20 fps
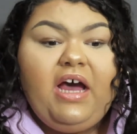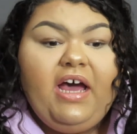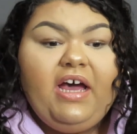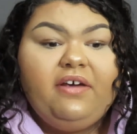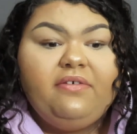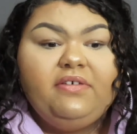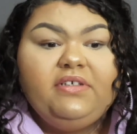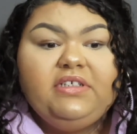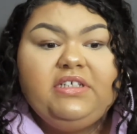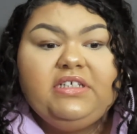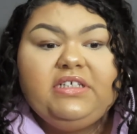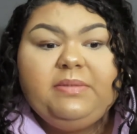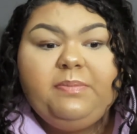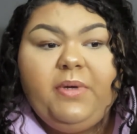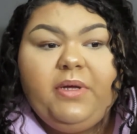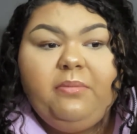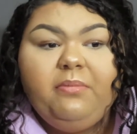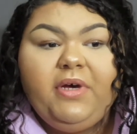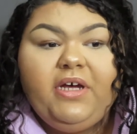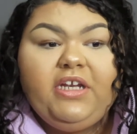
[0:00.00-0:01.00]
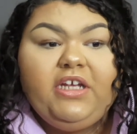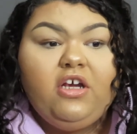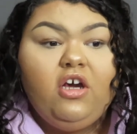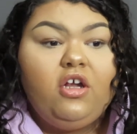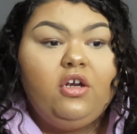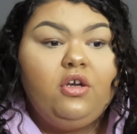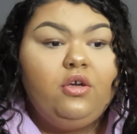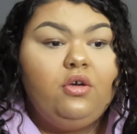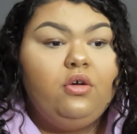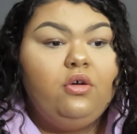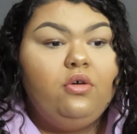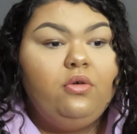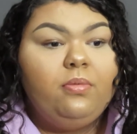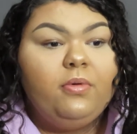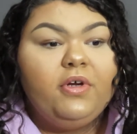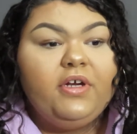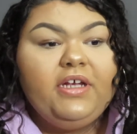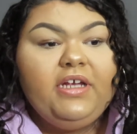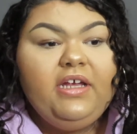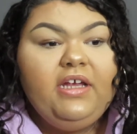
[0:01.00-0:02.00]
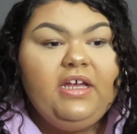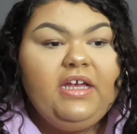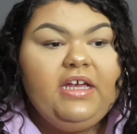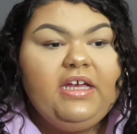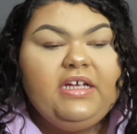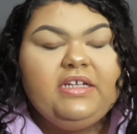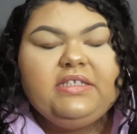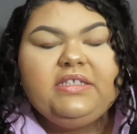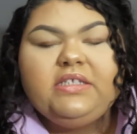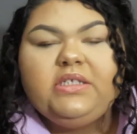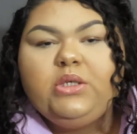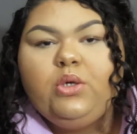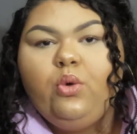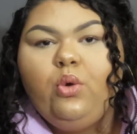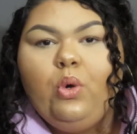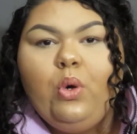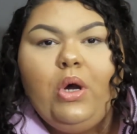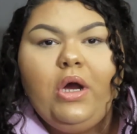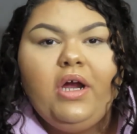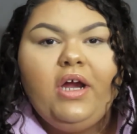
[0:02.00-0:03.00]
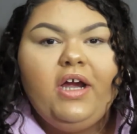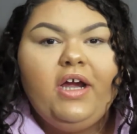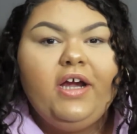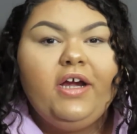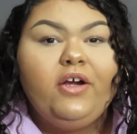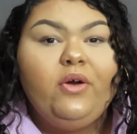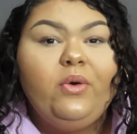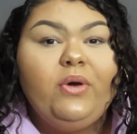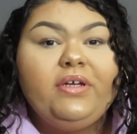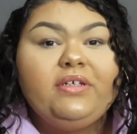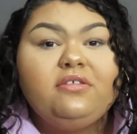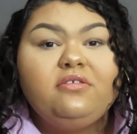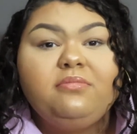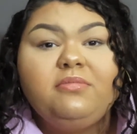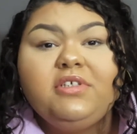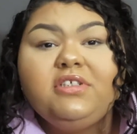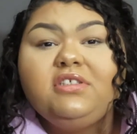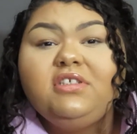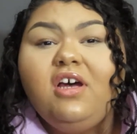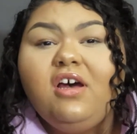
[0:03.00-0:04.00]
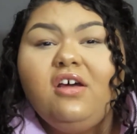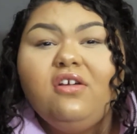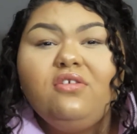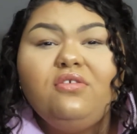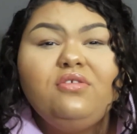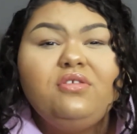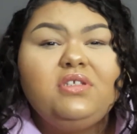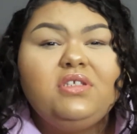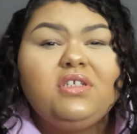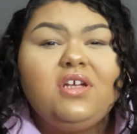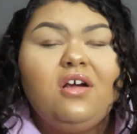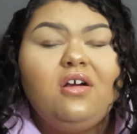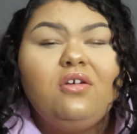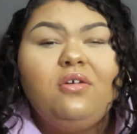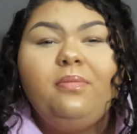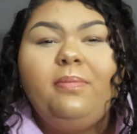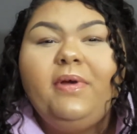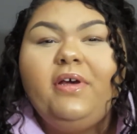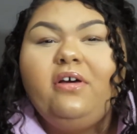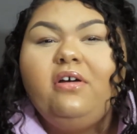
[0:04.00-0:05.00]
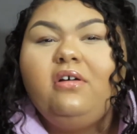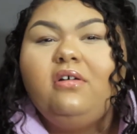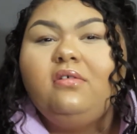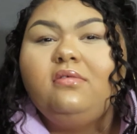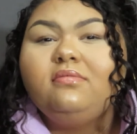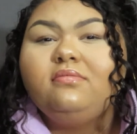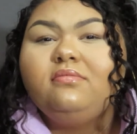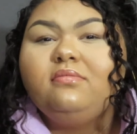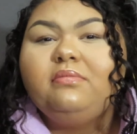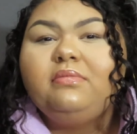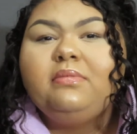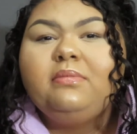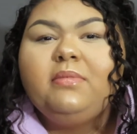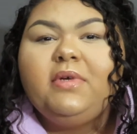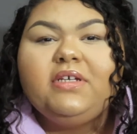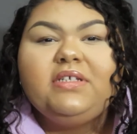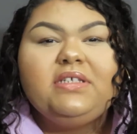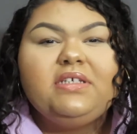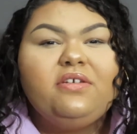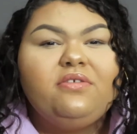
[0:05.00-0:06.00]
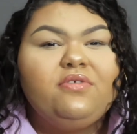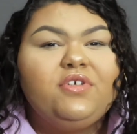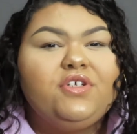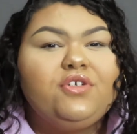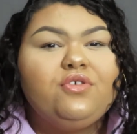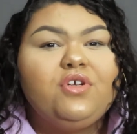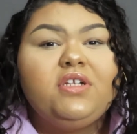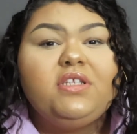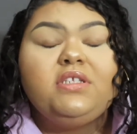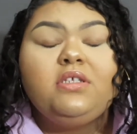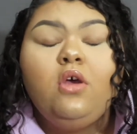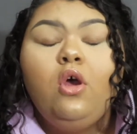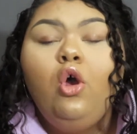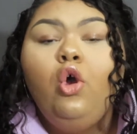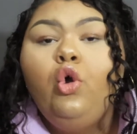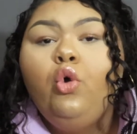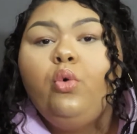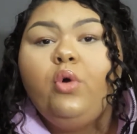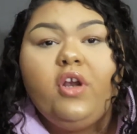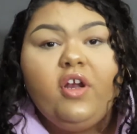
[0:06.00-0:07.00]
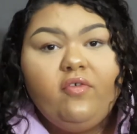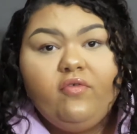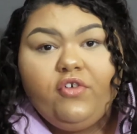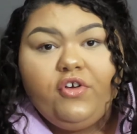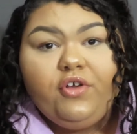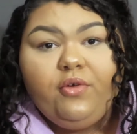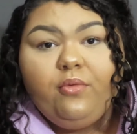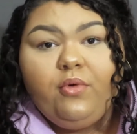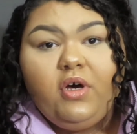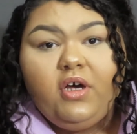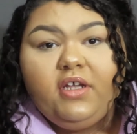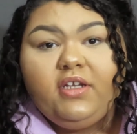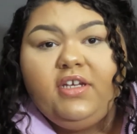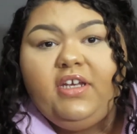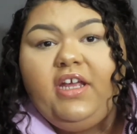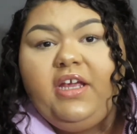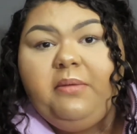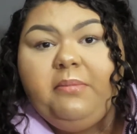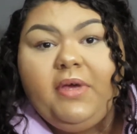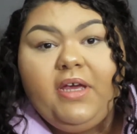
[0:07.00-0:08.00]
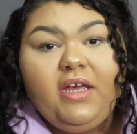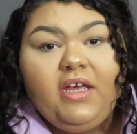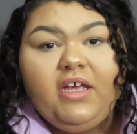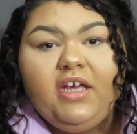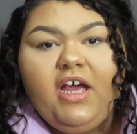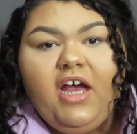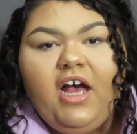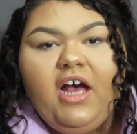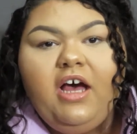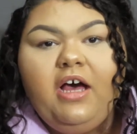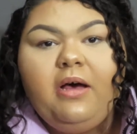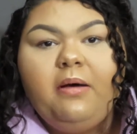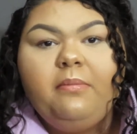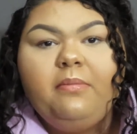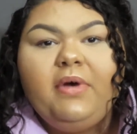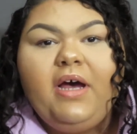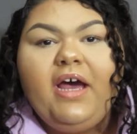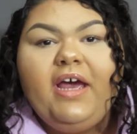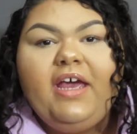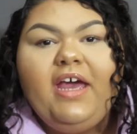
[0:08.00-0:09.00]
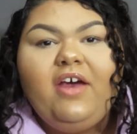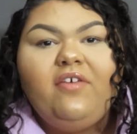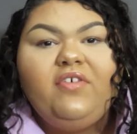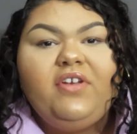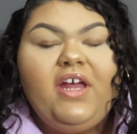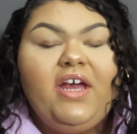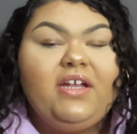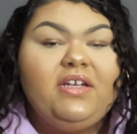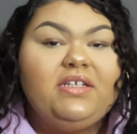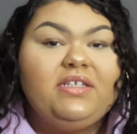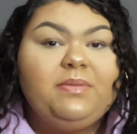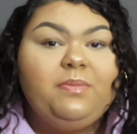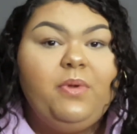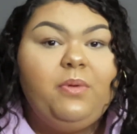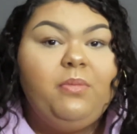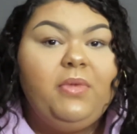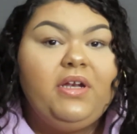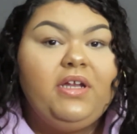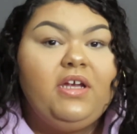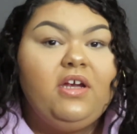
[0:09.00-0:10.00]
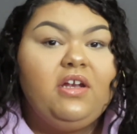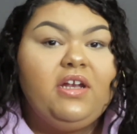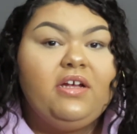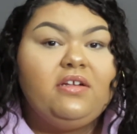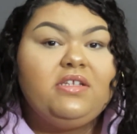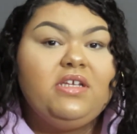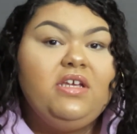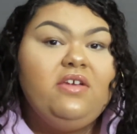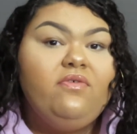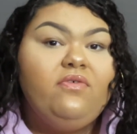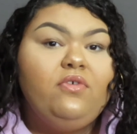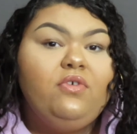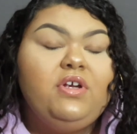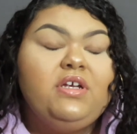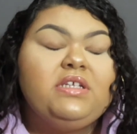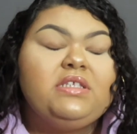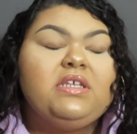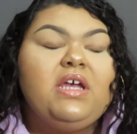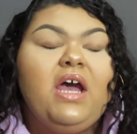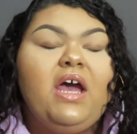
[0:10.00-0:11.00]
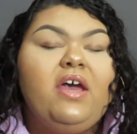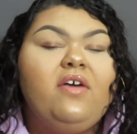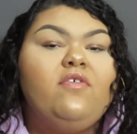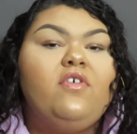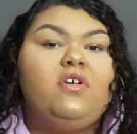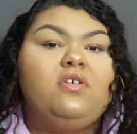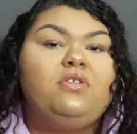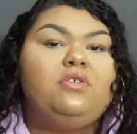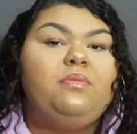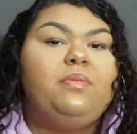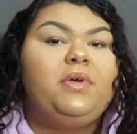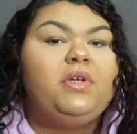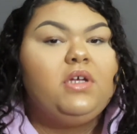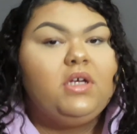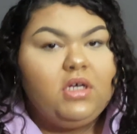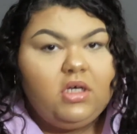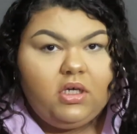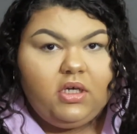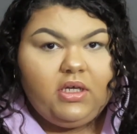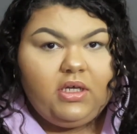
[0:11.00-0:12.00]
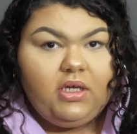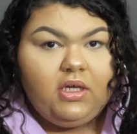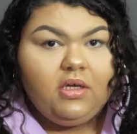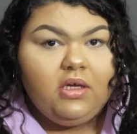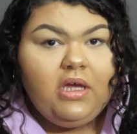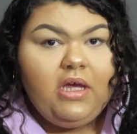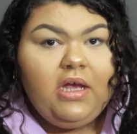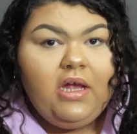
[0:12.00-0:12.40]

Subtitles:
having to spend money on Uber Eats or going to McDonald's, Taco Bell, Mexican restaurants, whatever you want, name it. I haven't had to spend money on out to eat food because I've also been cooking.